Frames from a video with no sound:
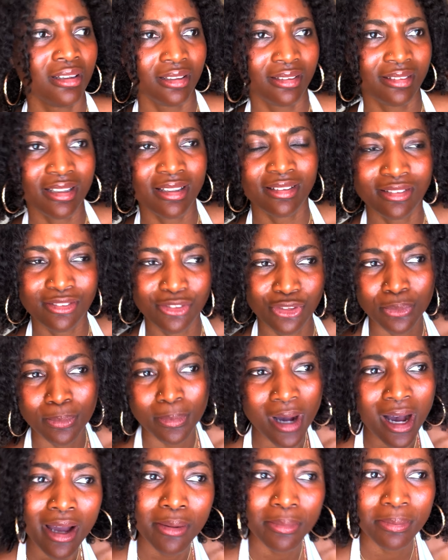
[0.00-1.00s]
Since
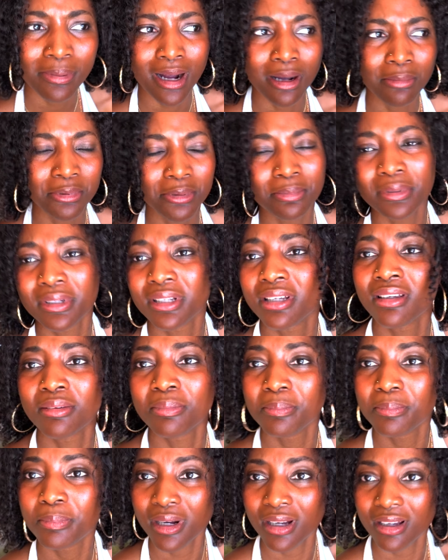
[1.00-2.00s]
Dubai probably.
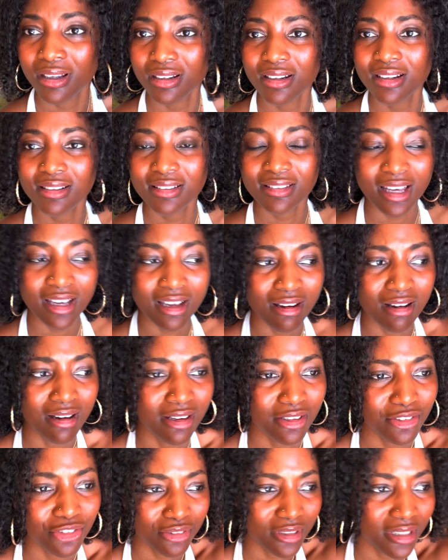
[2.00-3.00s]
But it's like
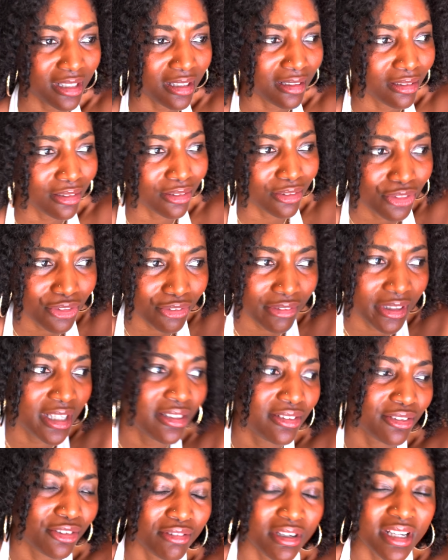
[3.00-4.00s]
103
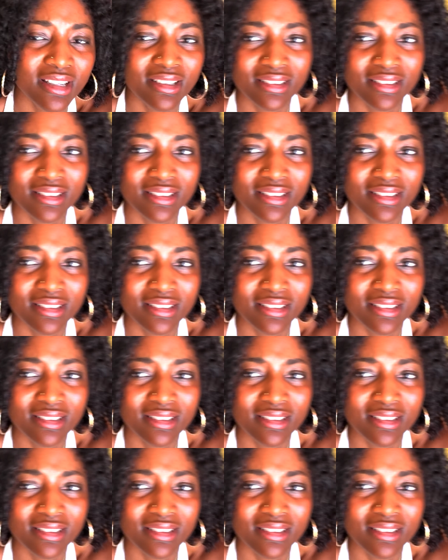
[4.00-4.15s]
degrees